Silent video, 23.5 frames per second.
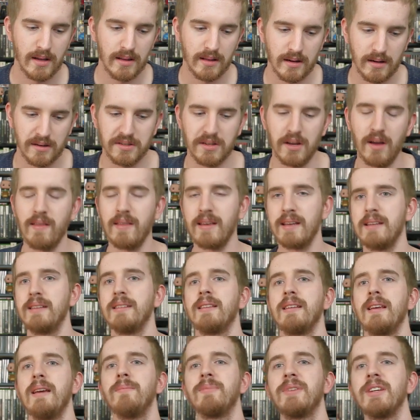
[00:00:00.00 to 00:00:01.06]
There's all
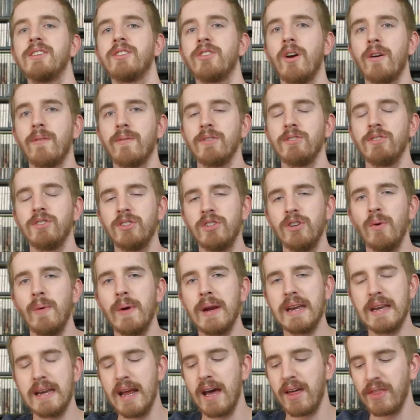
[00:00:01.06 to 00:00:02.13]
these empty servers
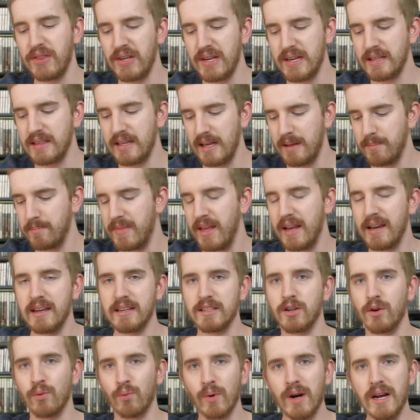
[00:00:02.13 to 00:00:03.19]
doing nothing that they
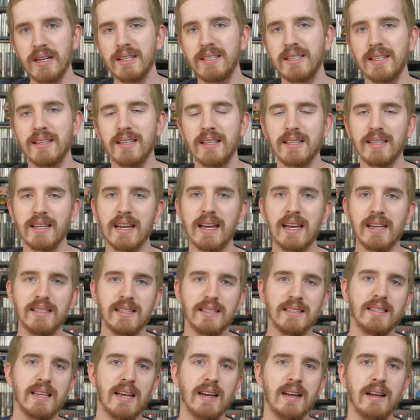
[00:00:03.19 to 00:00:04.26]
get to rent and then they get
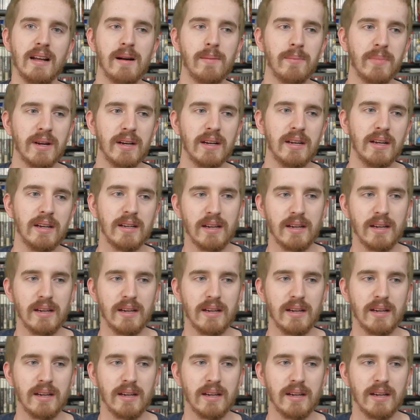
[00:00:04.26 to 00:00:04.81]
to set it up.